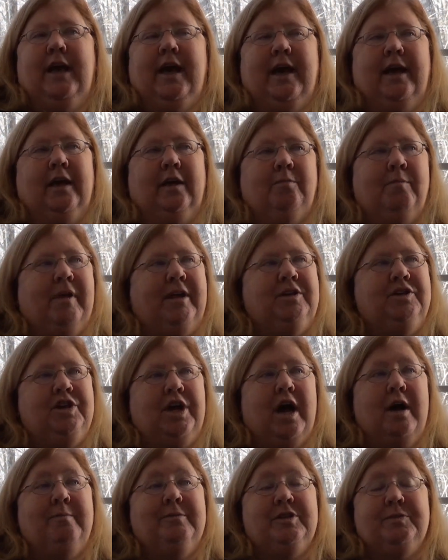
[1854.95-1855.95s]
And my
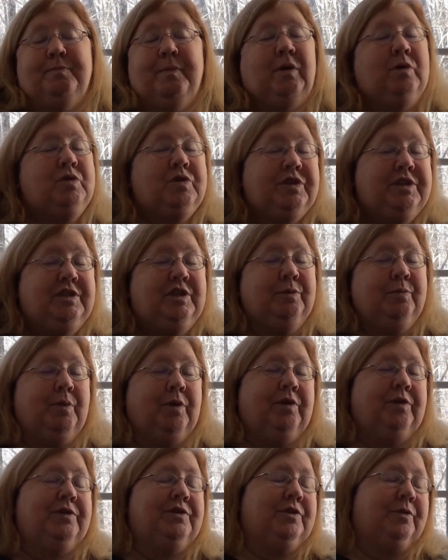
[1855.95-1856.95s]
job is mostly to
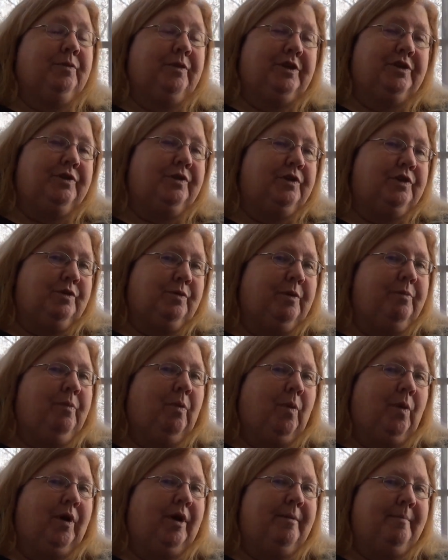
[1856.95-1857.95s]
produce a research
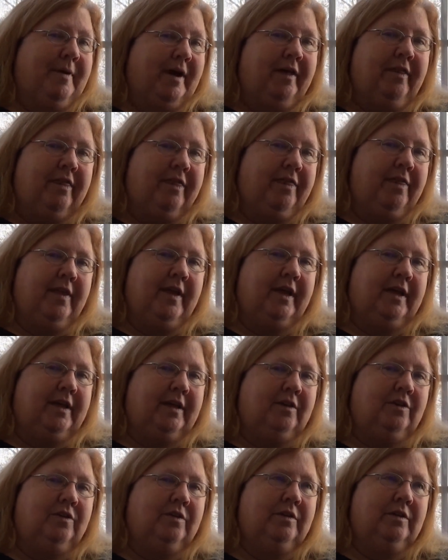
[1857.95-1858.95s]
report a month
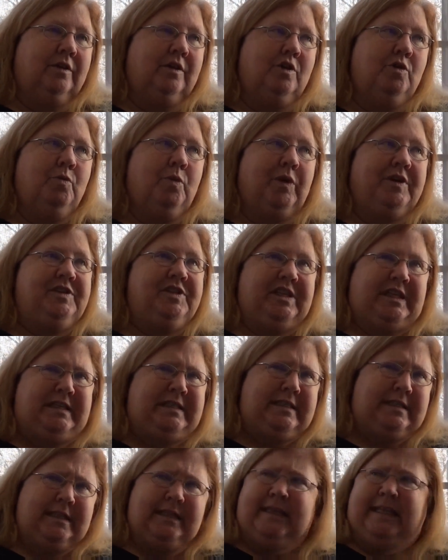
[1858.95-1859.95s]
and present
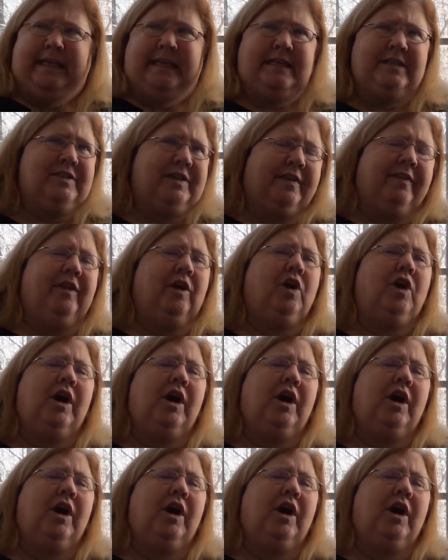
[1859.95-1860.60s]
things at their